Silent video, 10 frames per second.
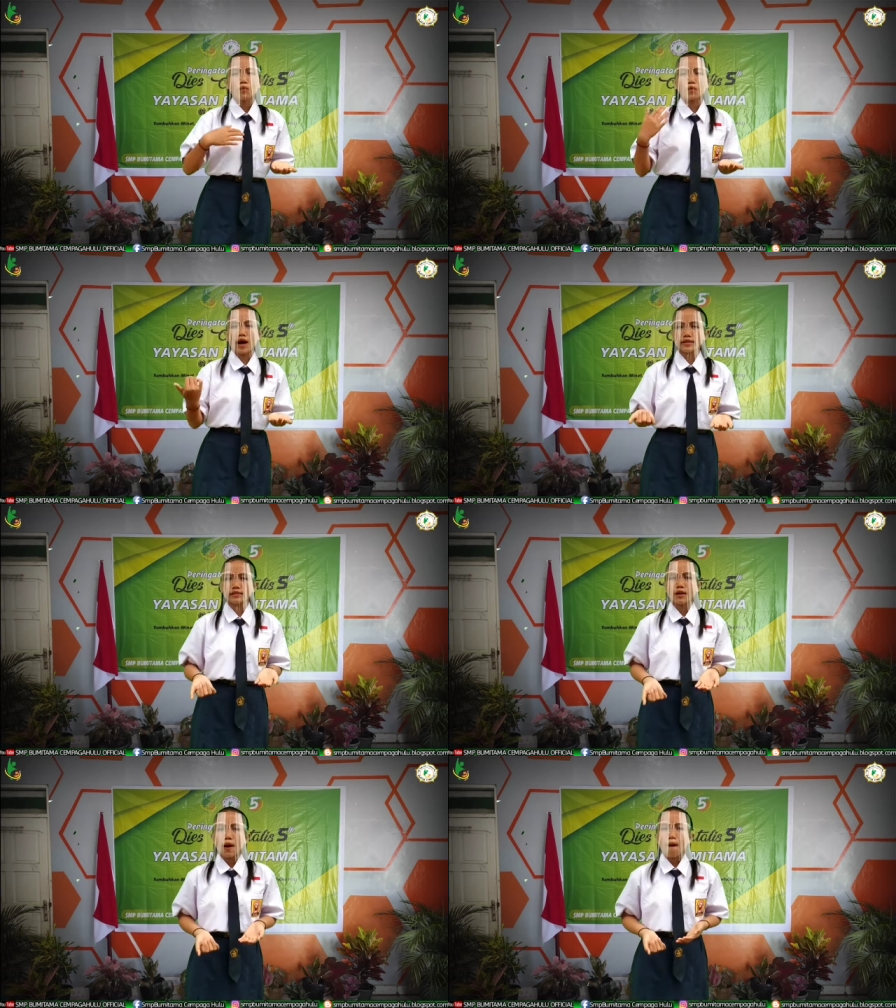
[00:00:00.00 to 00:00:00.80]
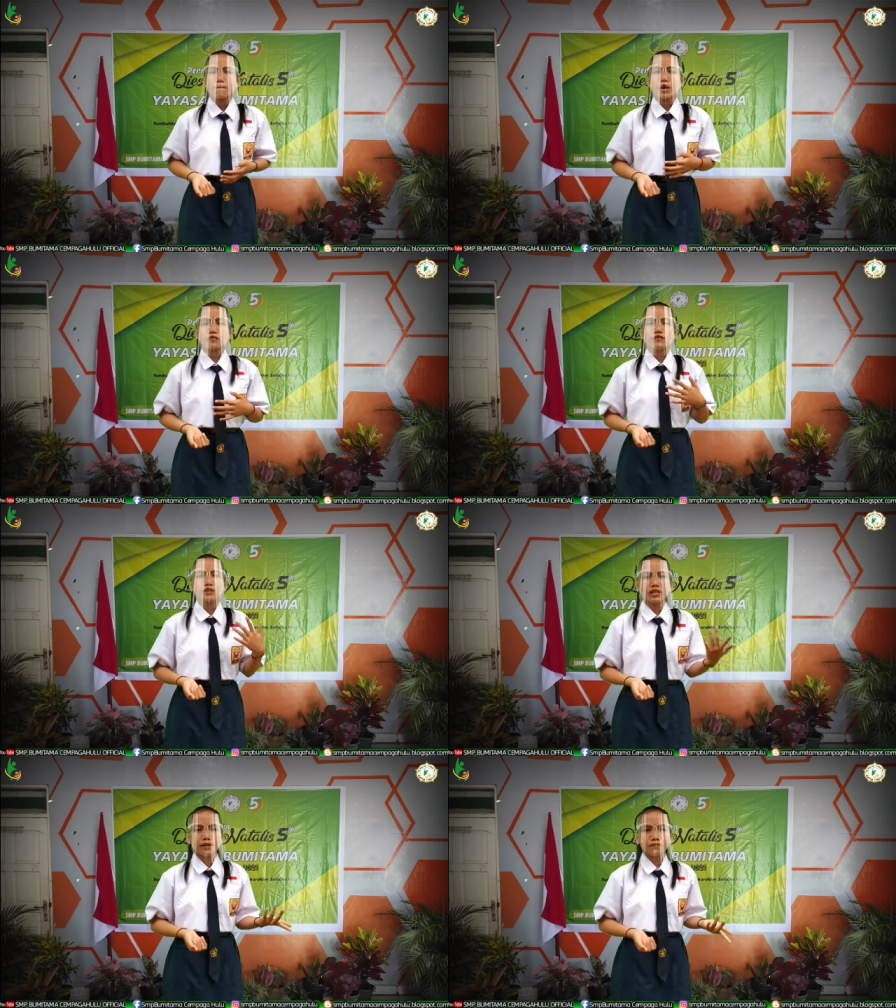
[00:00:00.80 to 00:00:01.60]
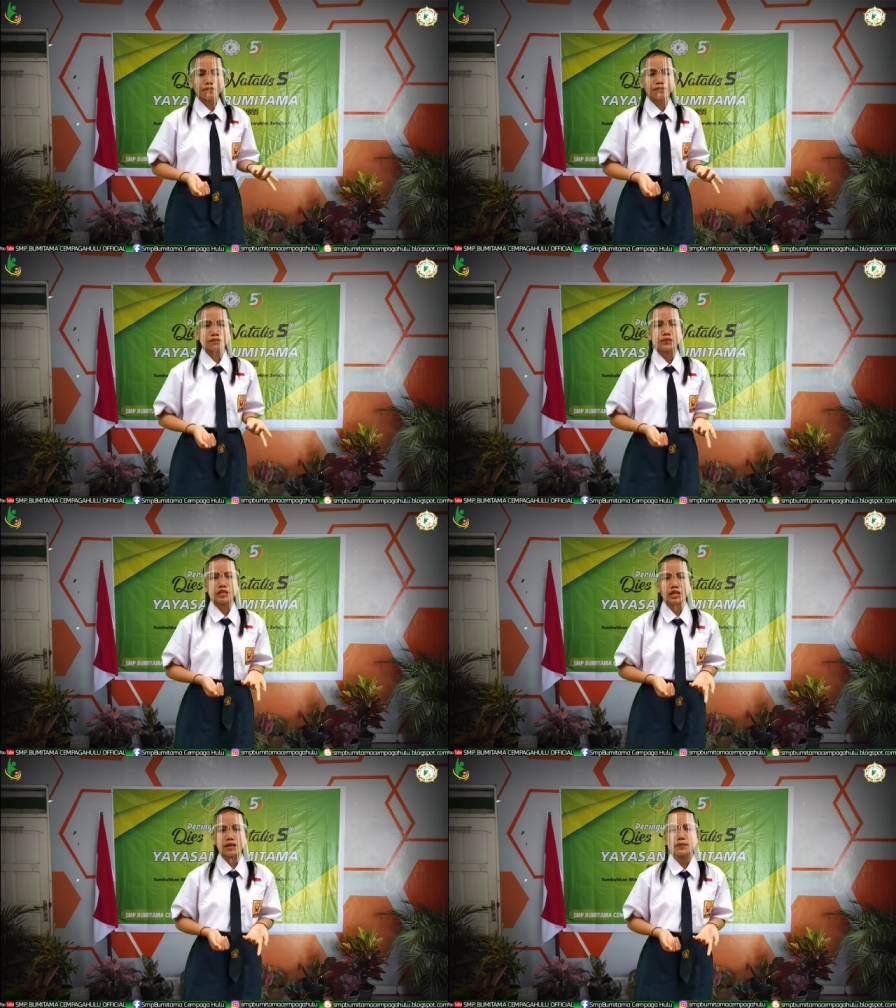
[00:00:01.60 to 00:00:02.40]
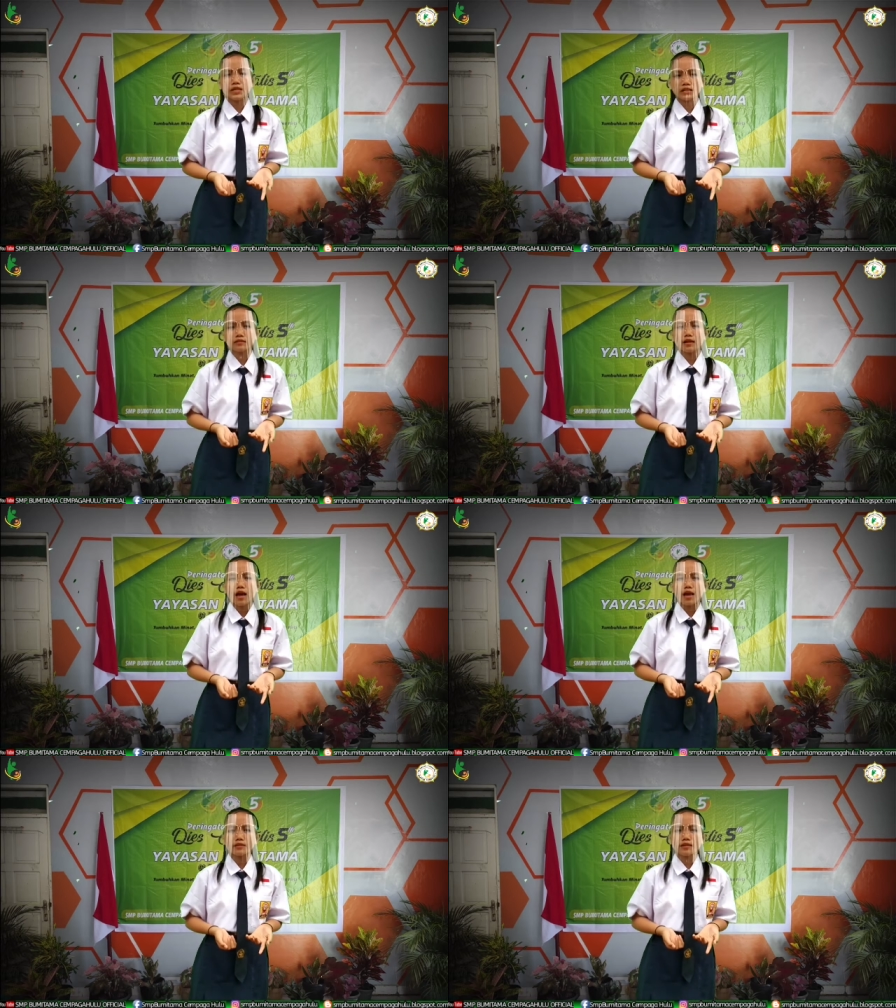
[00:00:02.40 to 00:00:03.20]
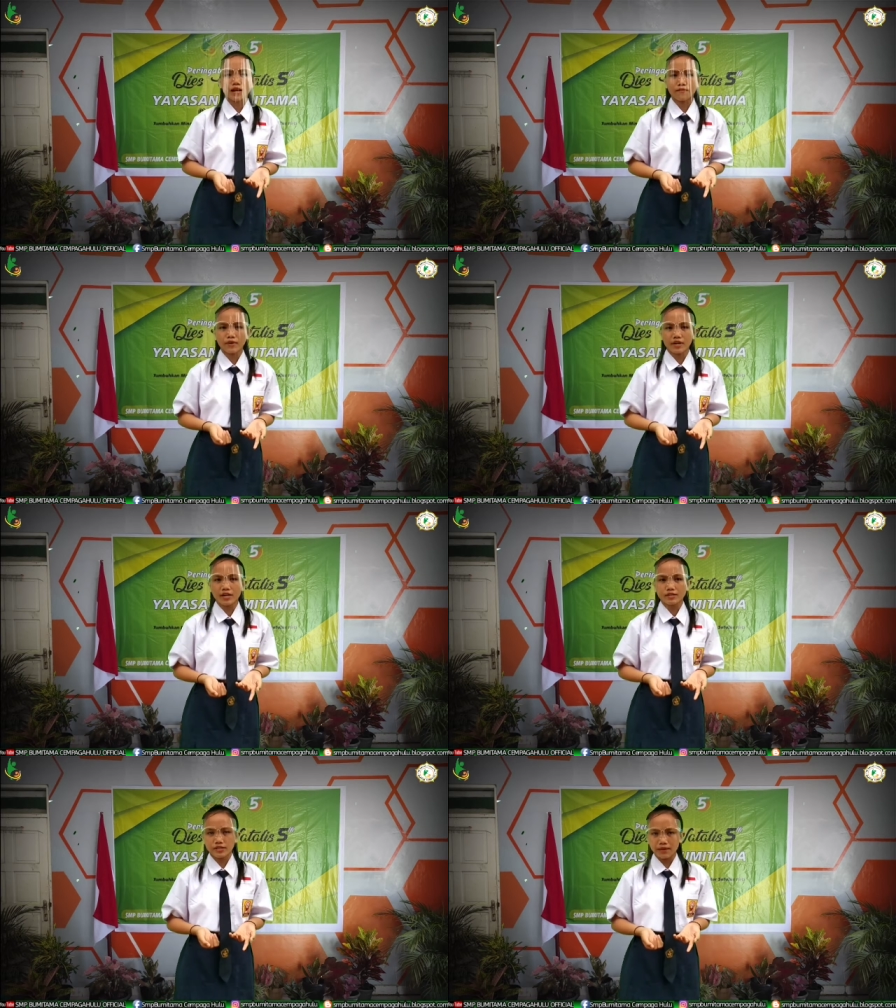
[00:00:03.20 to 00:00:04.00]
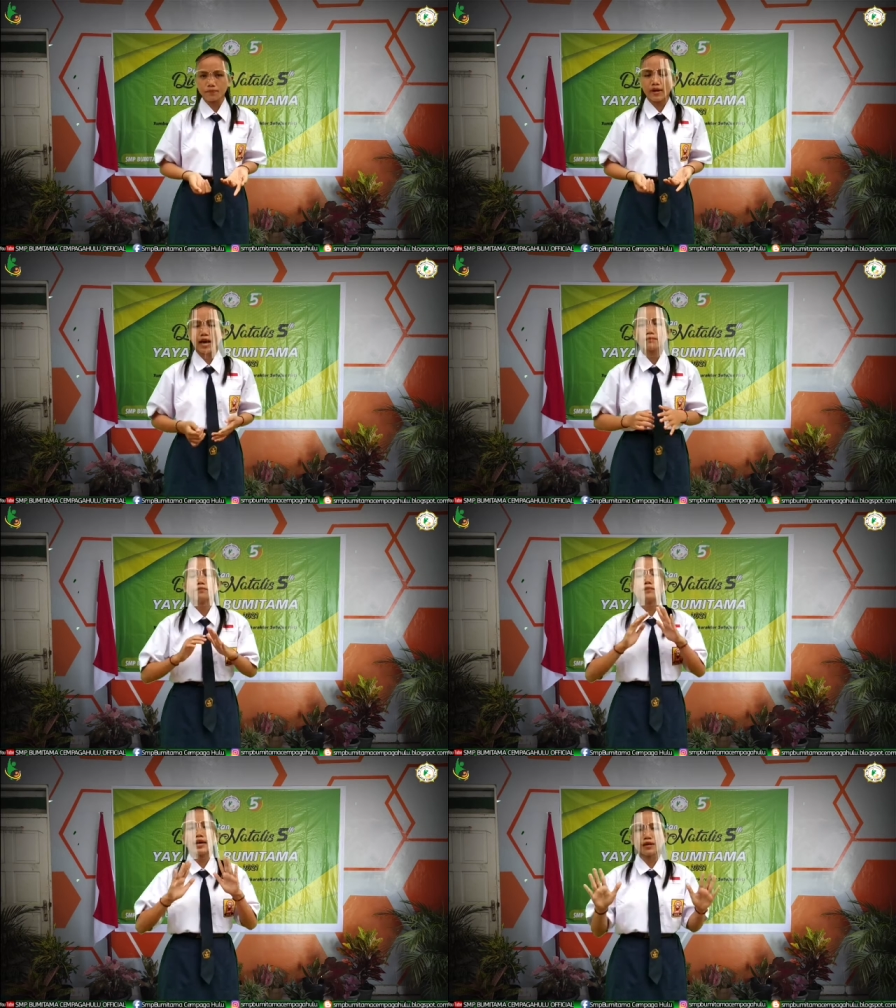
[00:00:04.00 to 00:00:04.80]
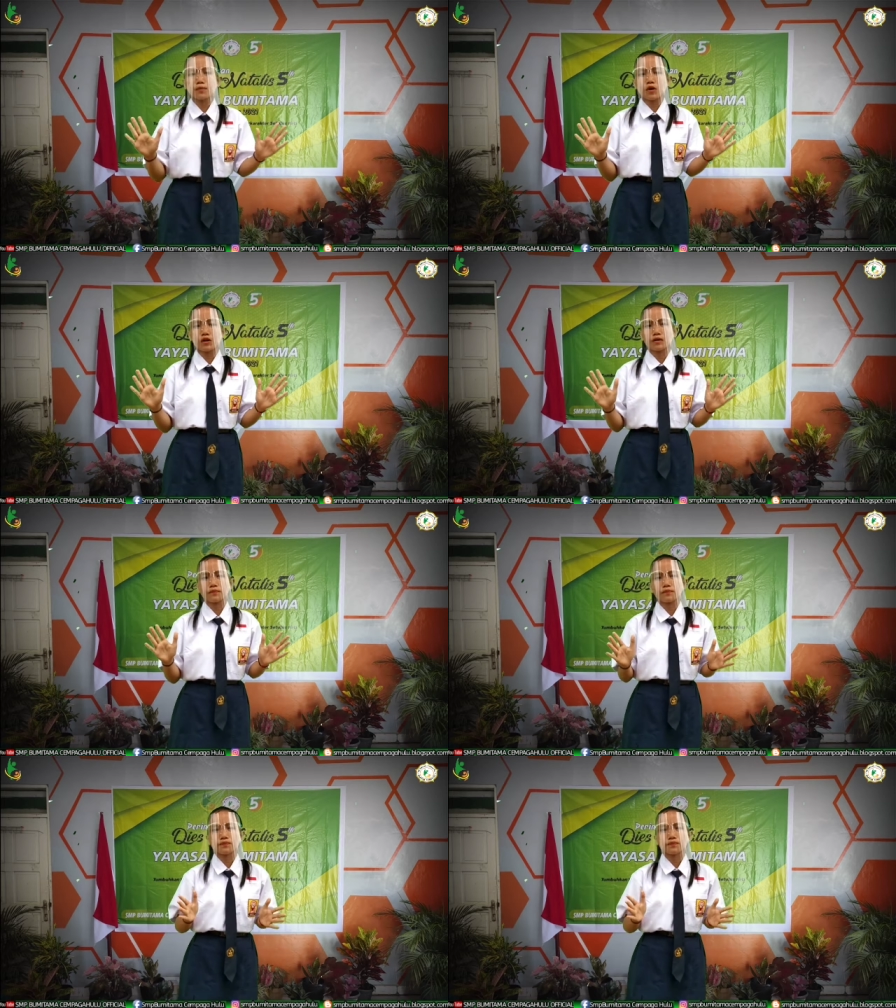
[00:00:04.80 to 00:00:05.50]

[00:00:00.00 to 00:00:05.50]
write, make film, become an entrepreneurship, and many more.